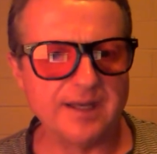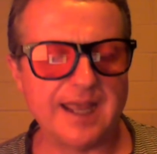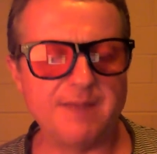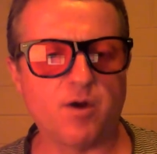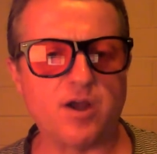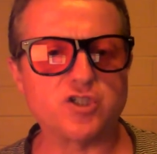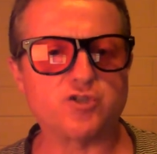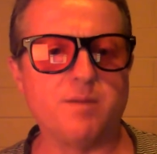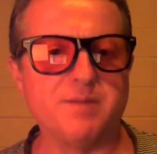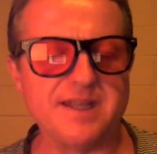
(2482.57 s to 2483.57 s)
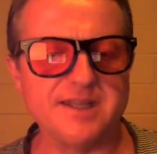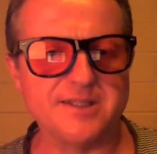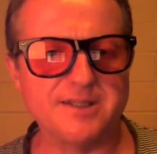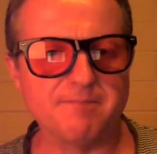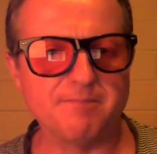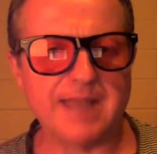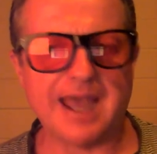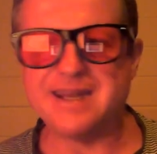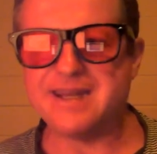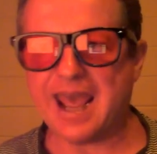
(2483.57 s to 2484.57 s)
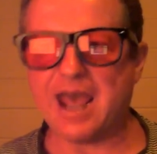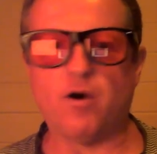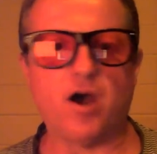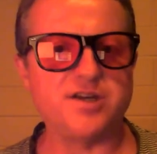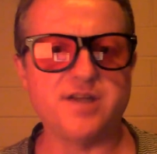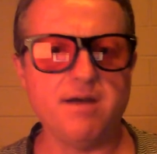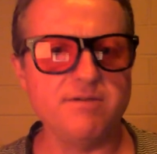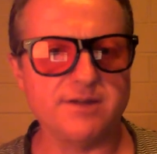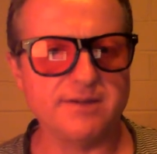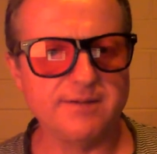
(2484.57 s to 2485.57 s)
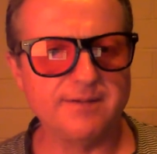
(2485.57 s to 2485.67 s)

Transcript: in my extremities. And now I don't,